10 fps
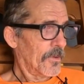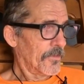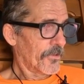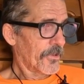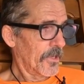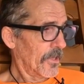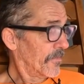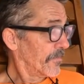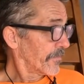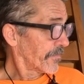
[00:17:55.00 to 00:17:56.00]
I'm just gonna
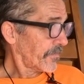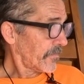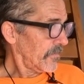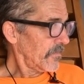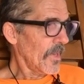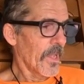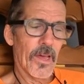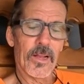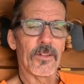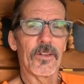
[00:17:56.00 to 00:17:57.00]

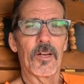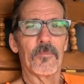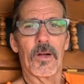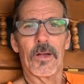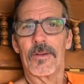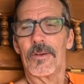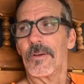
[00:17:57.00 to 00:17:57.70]
clean up my